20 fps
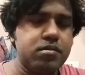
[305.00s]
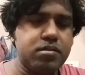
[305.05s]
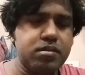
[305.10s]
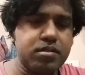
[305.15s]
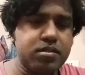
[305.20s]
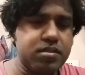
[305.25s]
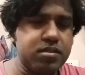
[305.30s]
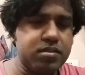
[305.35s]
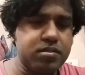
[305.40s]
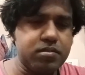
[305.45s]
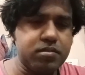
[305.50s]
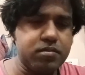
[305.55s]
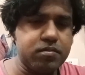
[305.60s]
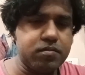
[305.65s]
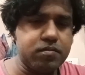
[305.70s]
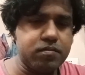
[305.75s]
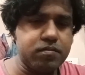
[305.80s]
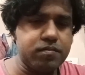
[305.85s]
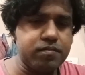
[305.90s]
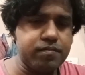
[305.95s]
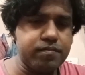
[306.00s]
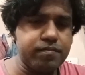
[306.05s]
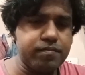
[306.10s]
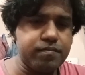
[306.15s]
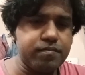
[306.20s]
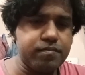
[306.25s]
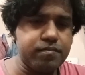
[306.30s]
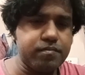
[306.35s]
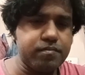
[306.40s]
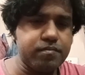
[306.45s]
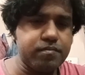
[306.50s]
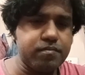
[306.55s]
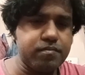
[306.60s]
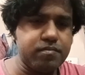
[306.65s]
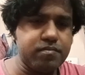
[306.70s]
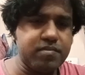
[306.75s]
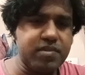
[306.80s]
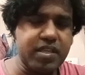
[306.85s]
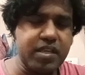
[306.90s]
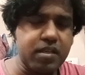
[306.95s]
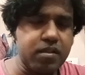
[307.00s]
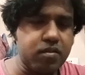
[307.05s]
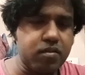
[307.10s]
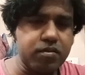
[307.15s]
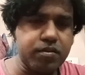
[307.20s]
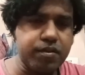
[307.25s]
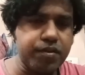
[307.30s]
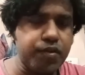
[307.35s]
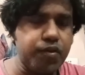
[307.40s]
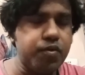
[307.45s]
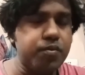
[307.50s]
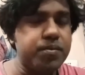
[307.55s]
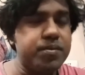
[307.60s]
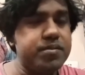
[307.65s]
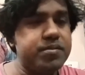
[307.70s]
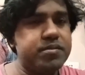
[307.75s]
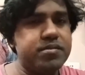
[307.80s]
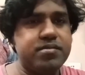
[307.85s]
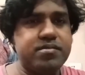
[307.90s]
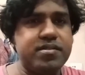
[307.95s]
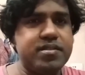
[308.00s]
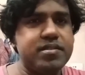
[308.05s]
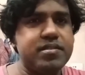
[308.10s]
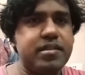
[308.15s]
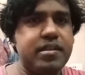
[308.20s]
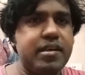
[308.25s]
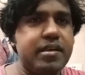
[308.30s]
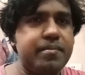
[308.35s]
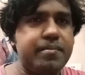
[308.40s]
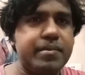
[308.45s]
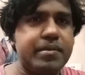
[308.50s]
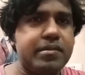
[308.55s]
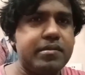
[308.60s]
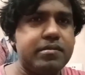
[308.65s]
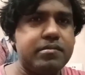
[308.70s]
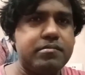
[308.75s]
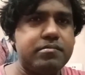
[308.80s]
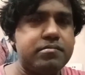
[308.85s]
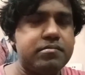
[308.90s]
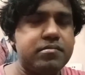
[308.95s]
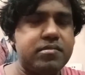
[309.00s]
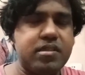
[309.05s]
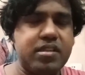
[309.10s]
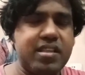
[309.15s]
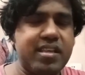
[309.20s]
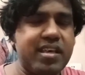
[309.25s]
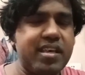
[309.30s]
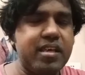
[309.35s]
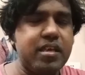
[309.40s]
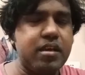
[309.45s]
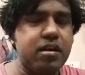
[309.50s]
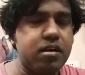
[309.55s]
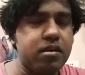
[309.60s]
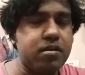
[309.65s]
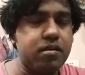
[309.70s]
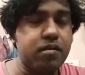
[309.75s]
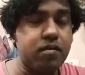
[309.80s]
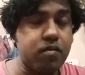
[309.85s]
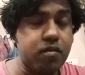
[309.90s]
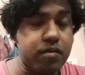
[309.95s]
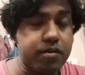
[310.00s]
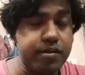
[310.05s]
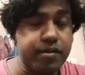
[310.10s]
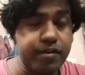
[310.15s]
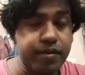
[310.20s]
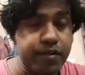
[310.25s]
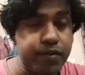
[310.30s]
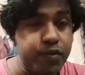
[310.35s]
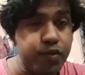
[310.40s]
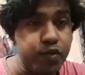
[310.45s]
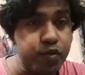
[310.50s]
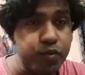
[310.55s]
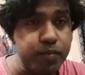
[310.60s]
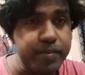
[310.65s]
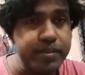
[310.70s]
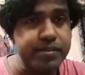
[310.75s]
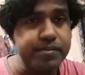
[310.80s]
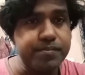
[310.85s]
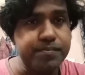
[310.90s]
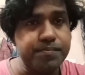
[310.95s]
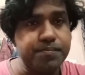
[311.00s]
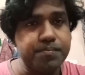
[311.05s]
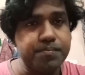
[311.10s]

this is, they are not humans, seriously. I mean, they are not human.